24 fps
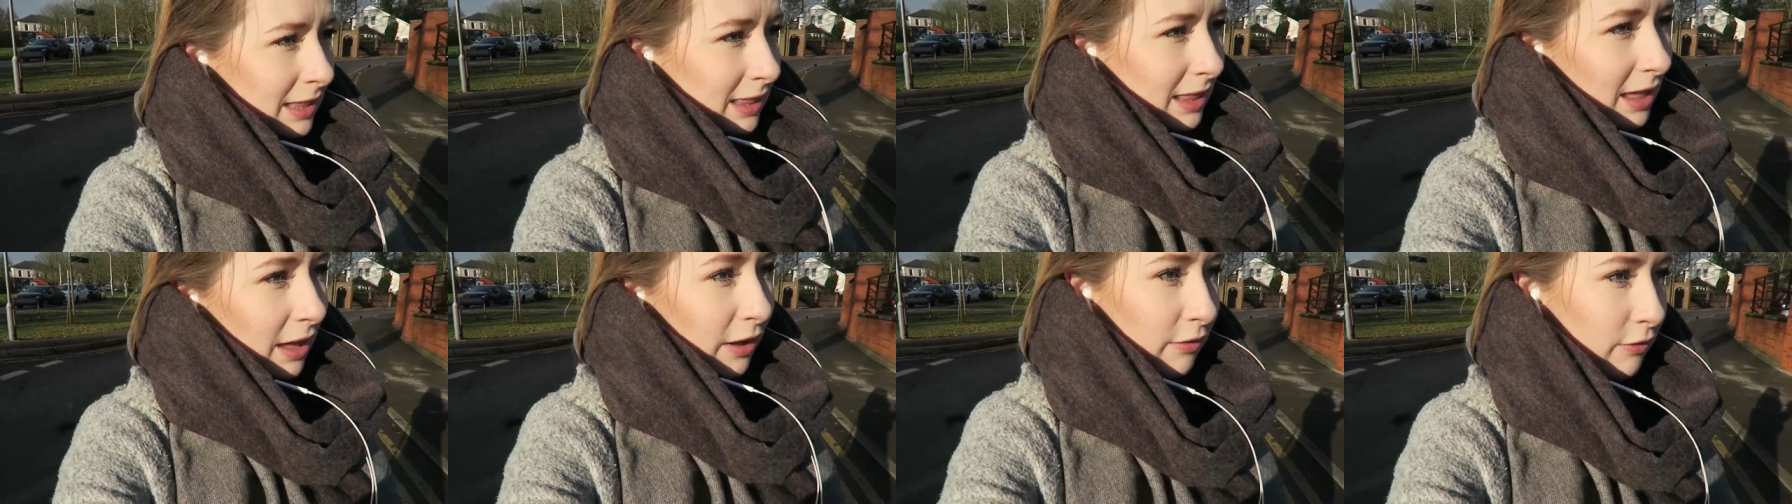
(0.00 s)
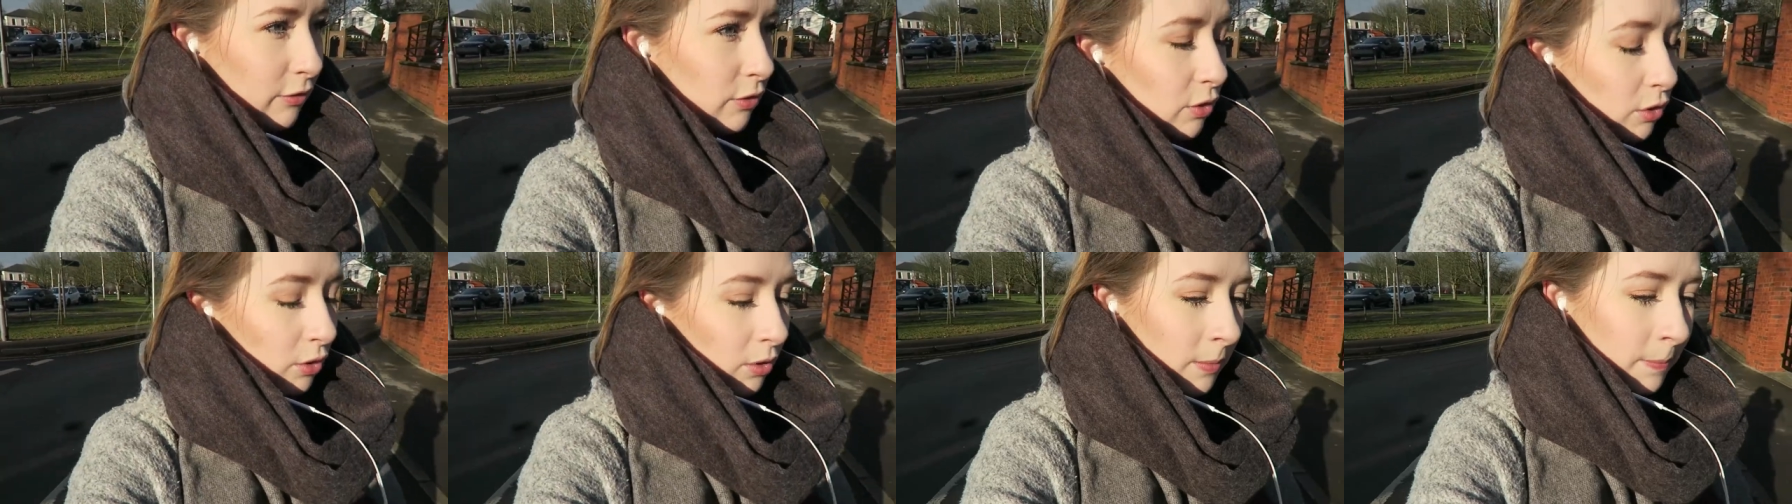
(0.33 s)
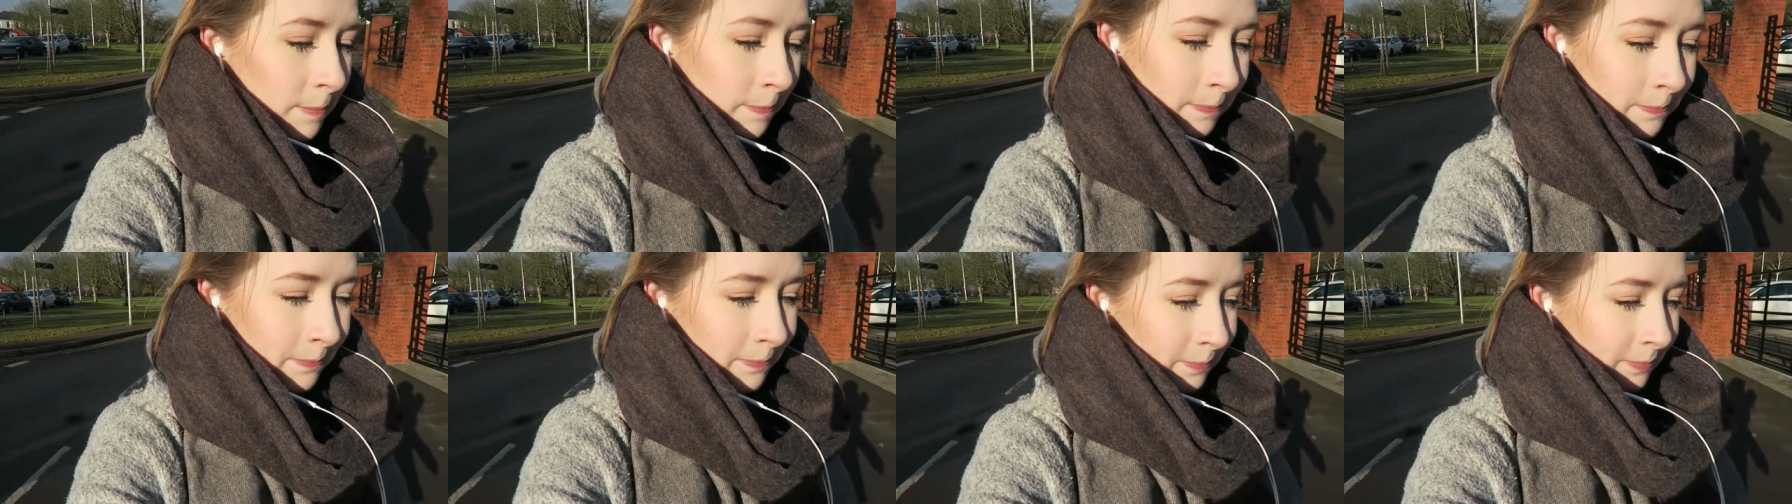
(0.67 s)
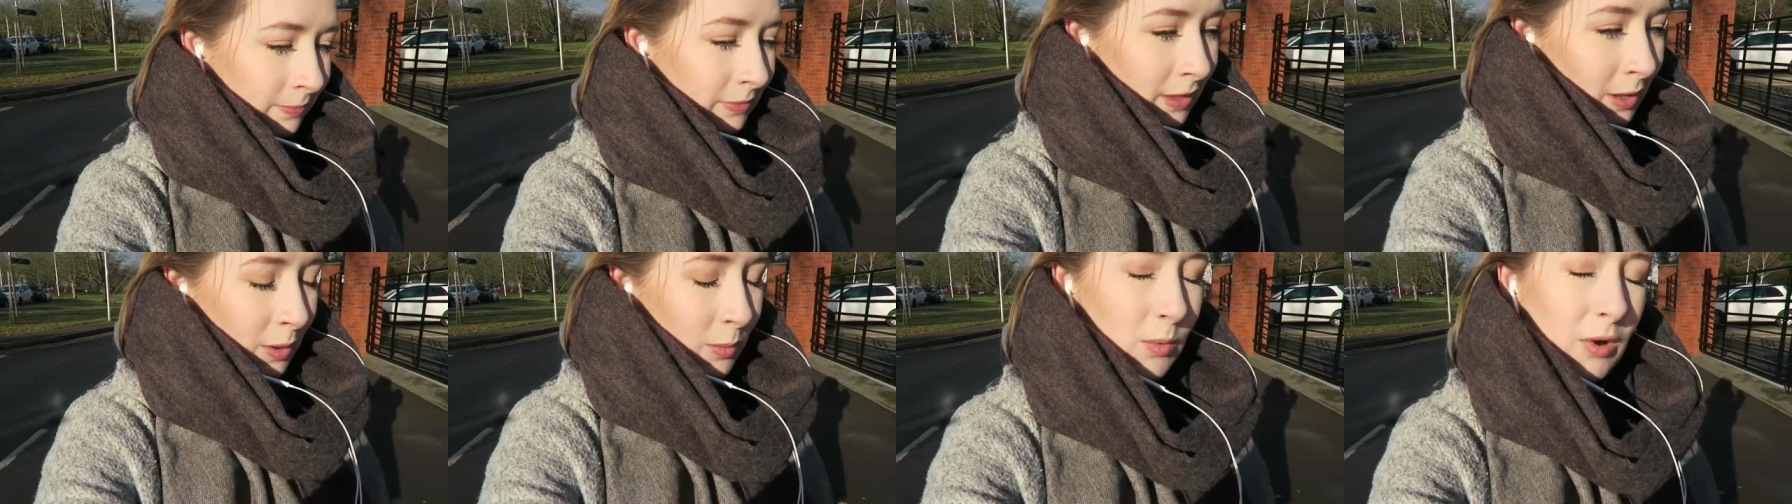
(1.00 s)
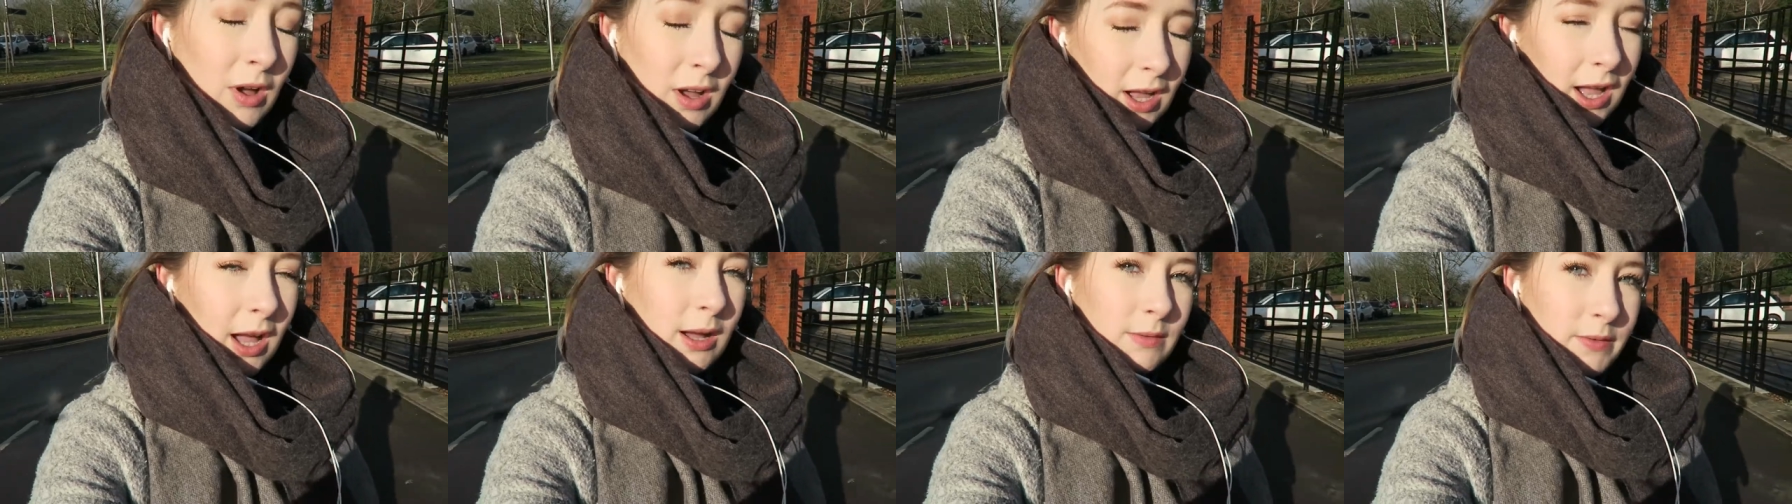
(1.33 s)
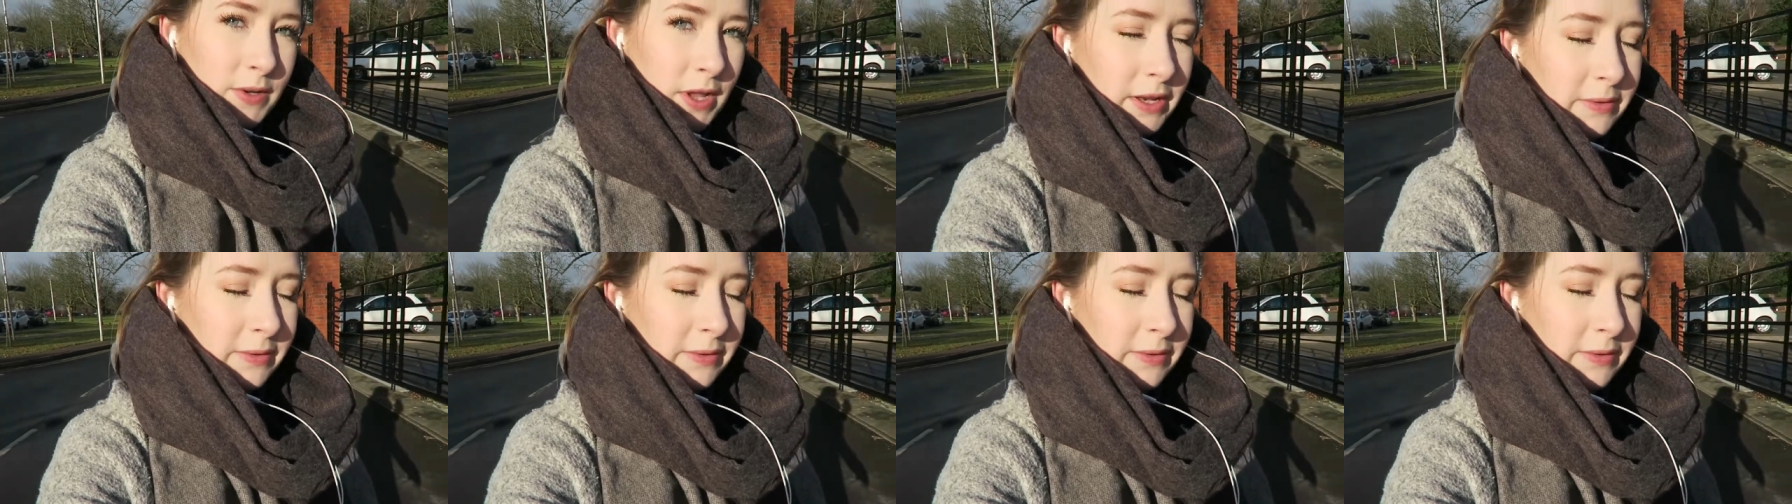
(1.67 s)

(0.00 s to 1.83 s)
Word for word: Therefore, workout